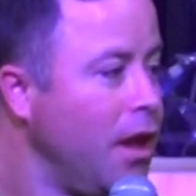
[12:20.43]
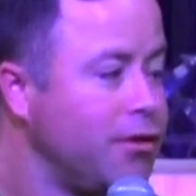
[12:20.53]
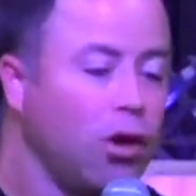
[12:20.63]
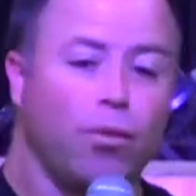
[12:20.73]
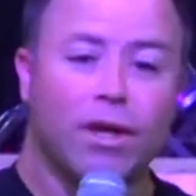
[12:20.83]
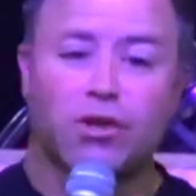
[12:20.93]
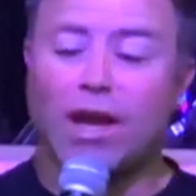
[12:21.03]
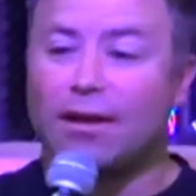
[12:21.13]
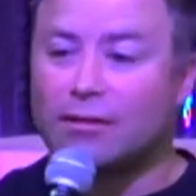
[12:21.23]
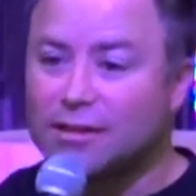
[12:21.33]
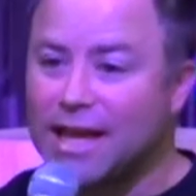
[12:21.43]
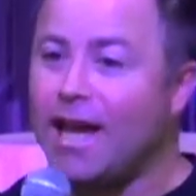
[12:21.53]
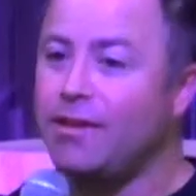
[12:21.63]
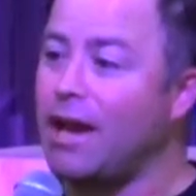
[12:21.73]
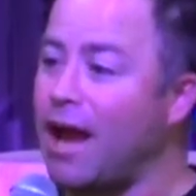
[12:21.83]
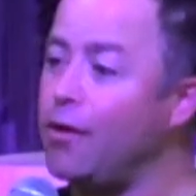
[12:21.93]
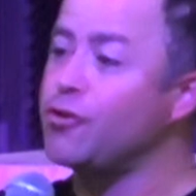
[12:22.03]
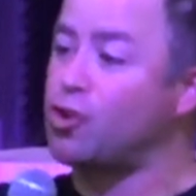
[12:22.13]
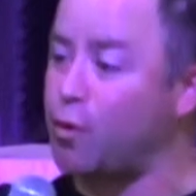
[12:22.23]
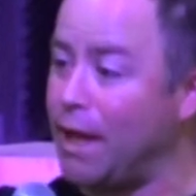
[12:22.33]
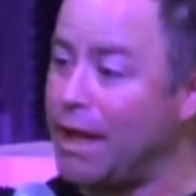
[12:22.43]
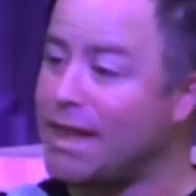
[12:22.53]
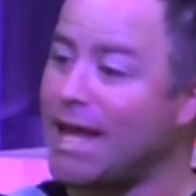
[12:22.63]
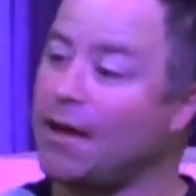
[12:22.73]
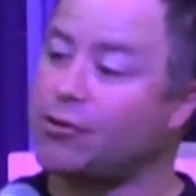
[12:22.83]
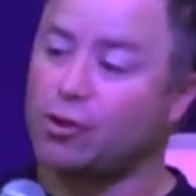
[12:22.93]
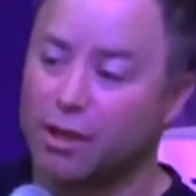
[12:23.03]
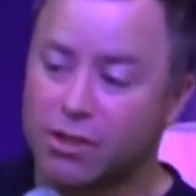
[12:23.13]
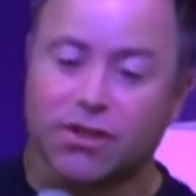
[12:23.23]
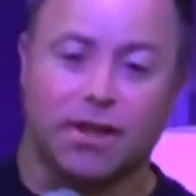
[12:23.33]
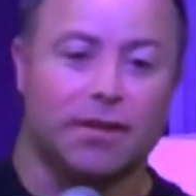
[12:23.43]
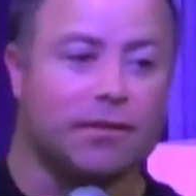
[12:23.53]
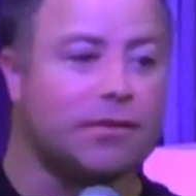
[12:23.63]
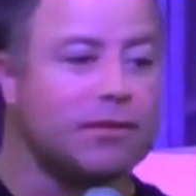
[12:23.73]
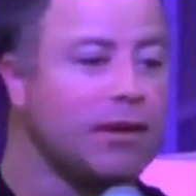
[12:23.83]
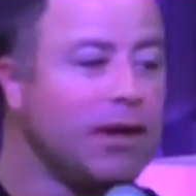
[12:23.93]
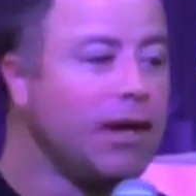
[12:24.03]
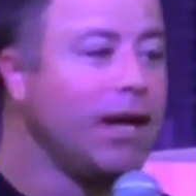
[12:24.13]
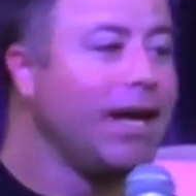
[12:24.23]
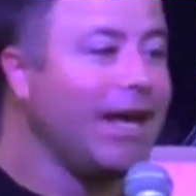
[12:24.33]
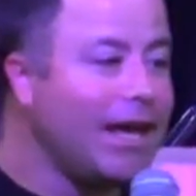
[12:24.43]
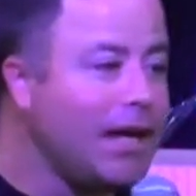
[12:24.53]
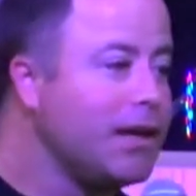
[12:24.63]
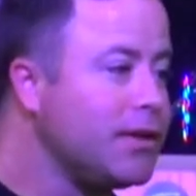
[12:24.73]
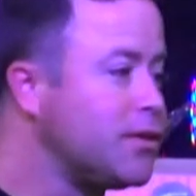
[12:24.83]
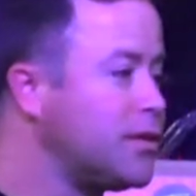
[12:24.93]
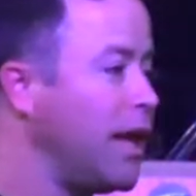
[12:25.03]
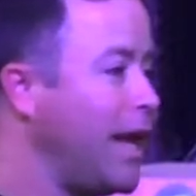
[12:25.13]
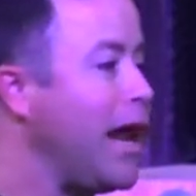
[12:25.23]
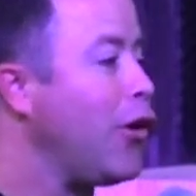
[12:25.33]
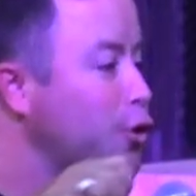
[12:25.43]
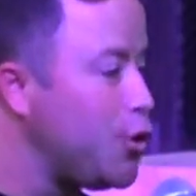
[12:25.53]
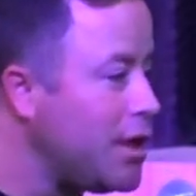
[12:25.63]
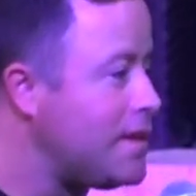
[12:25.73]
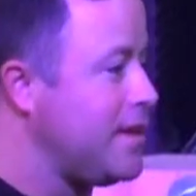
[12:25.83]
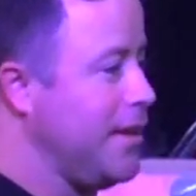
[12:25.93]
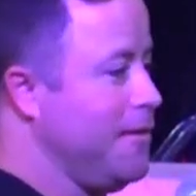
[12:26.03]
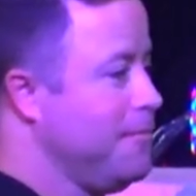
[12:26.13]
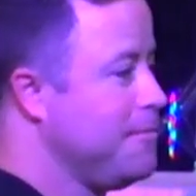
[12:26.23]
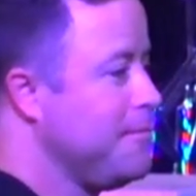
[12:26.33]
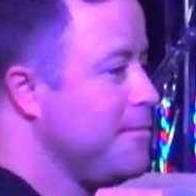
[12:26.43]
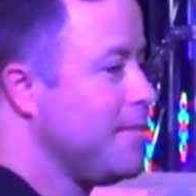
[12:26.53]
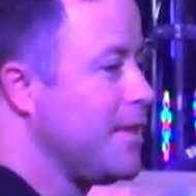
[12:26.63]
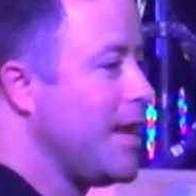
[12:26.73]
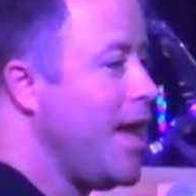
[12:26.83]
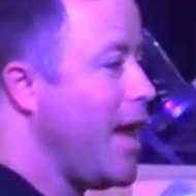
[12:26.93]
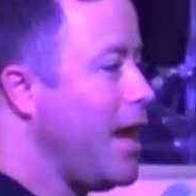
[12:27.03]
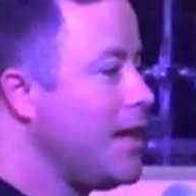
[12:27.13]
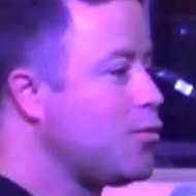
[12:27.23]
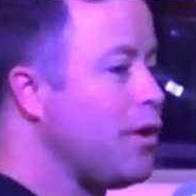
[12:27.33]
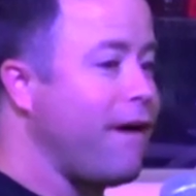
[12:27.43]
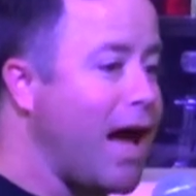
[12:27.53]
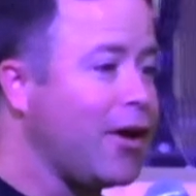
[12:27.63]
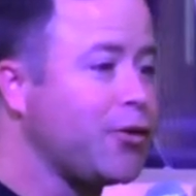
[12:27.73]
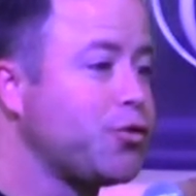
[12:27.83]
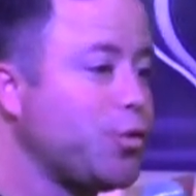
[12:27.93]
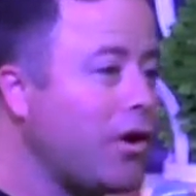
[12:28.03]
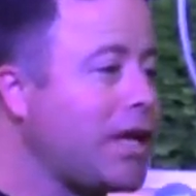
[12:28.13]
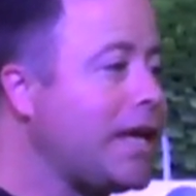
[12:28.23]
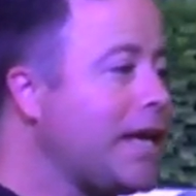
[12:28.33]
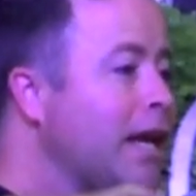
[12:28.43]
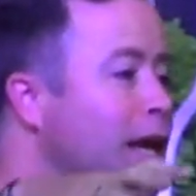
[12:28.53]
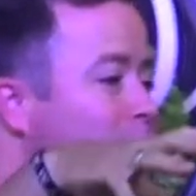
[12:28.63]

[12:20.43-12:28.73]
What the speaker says: So we should understand that our strength as Christians is in our unity. It is with us working